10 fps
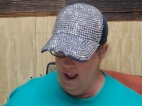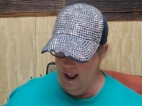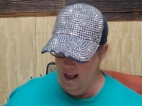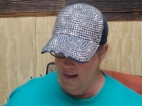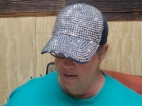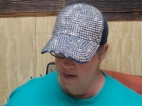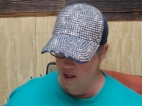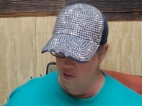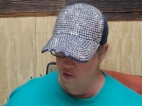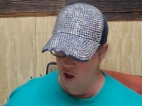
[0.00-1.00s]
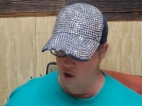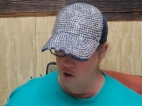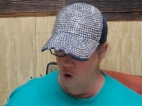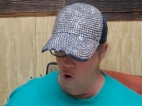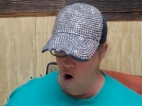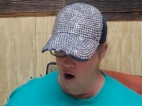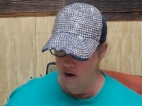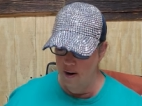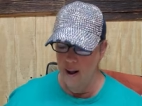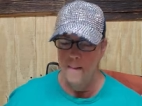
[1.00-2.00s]
and the
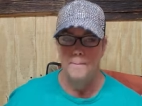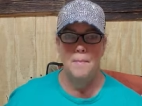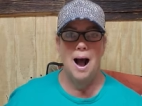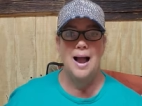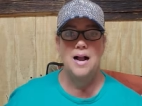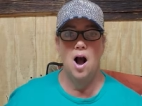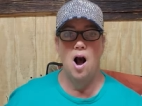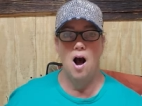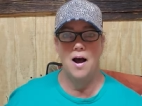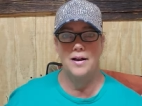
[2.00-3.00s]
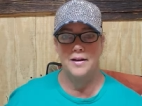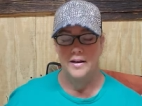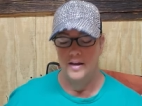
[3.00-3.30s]
Lord my God